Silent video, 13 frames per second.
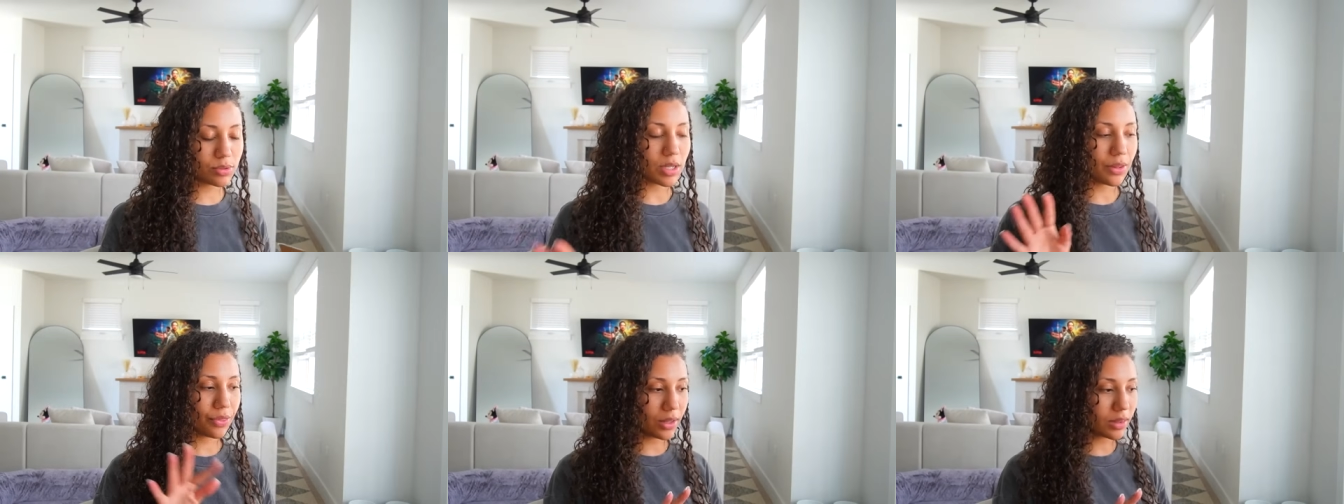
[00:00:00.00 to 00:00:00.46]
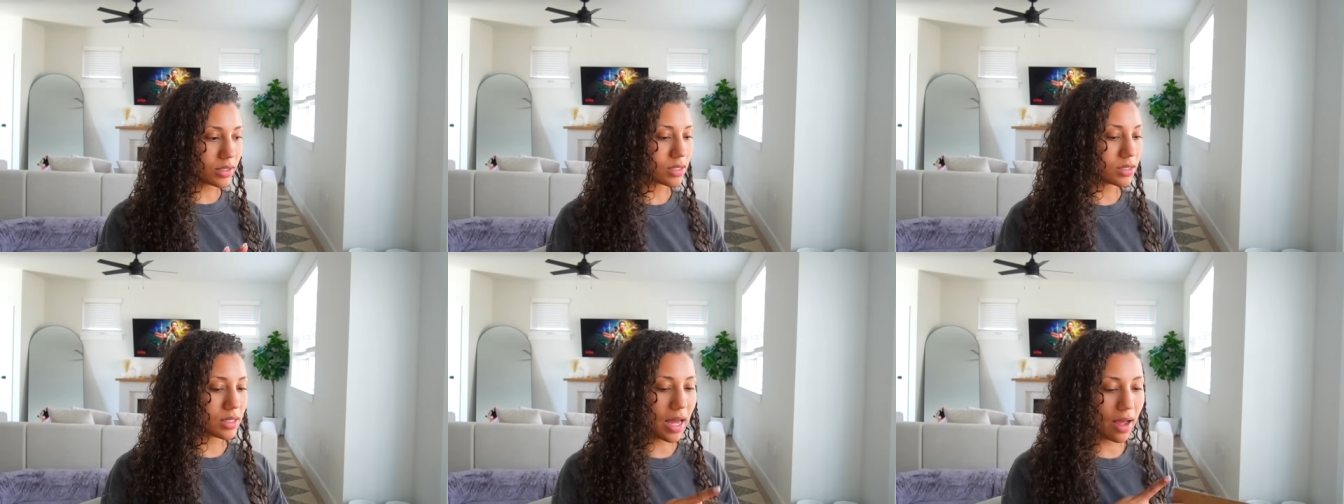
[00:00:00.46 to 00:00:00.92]
So I think this
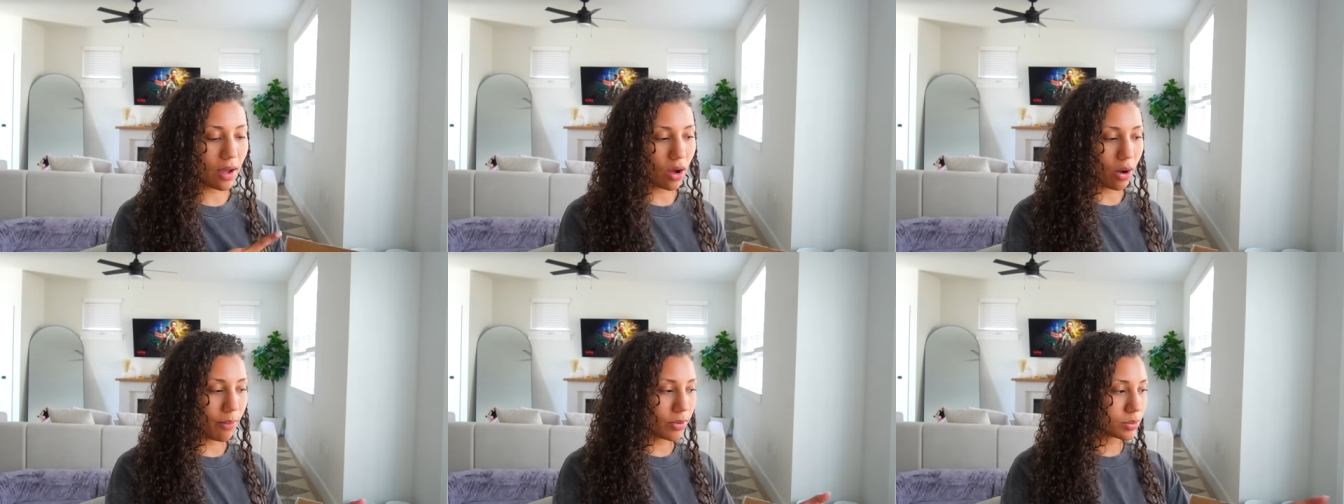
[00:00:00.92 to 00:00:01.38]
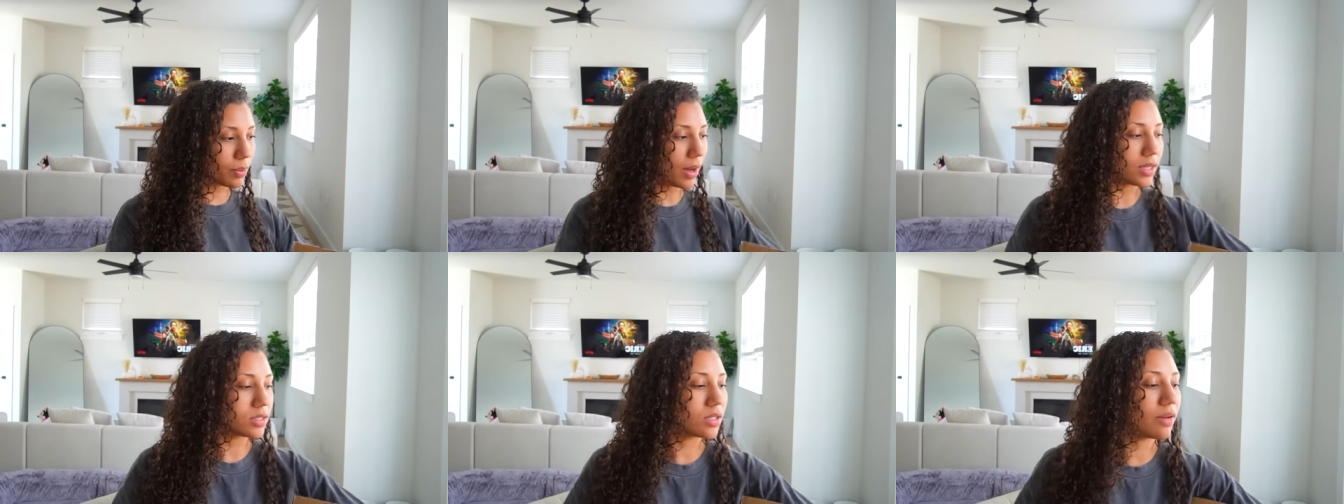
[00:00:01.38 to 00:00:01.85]
is that, almost
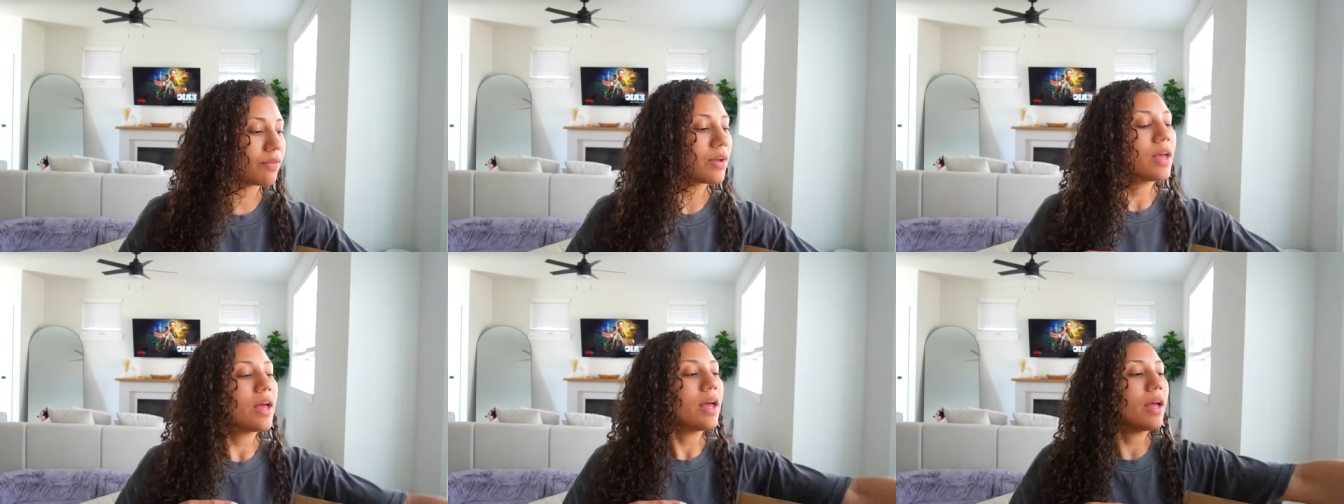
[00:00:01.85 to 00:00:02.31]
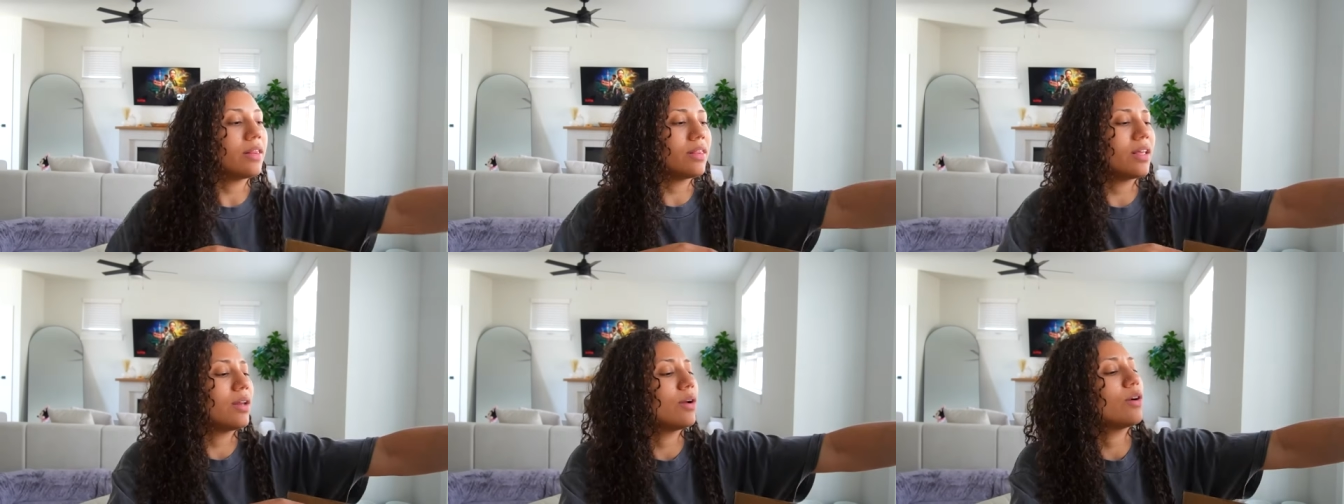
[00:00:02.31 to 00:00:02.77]
positive. And
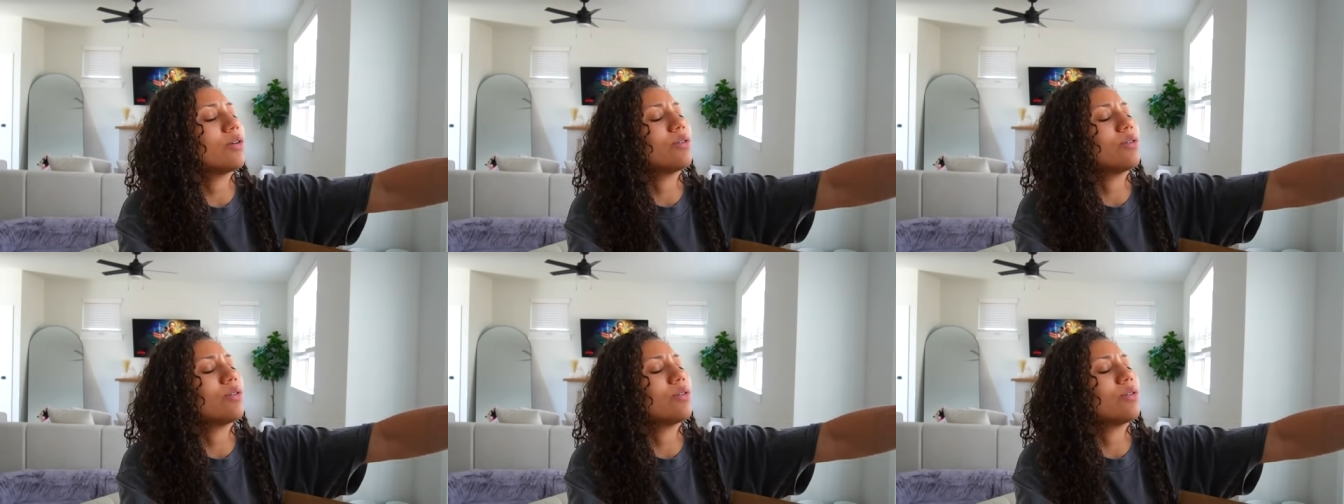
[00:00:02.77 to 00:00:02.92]
then